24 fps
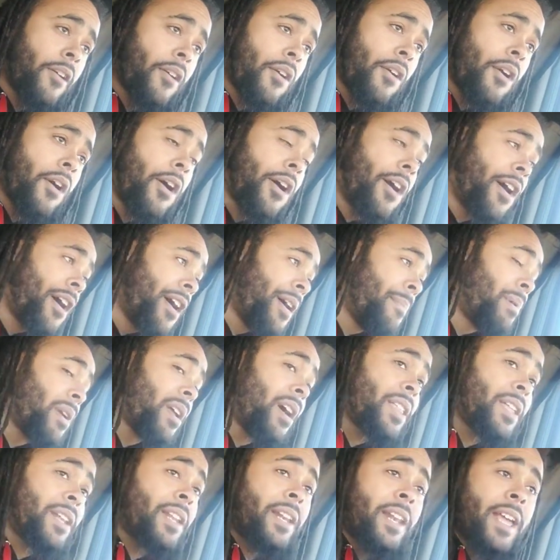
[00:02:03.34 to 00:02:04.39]
But
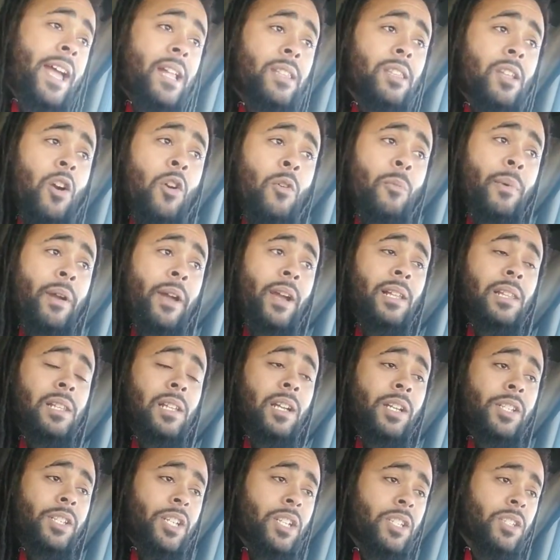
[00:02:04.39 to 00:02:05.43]
other than that, though, man,
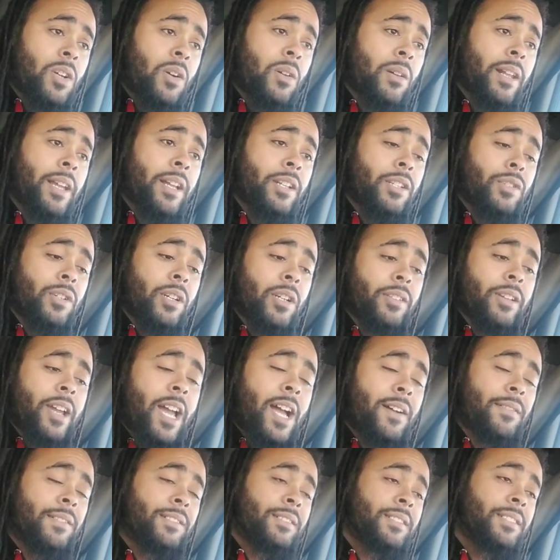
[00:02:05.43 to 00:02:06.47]
look, just don't let truck
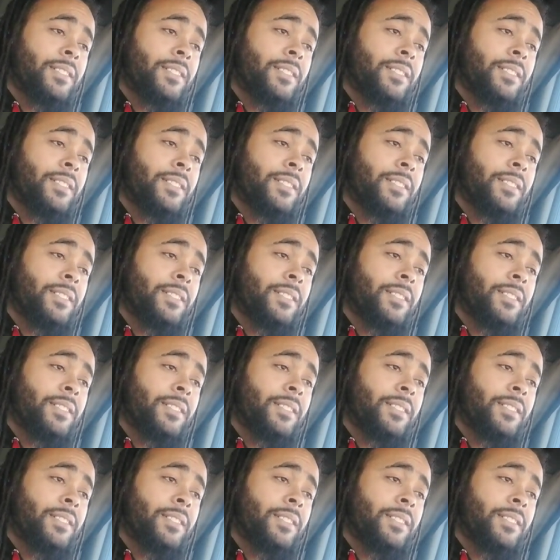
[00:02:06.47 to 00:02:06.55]
drivers.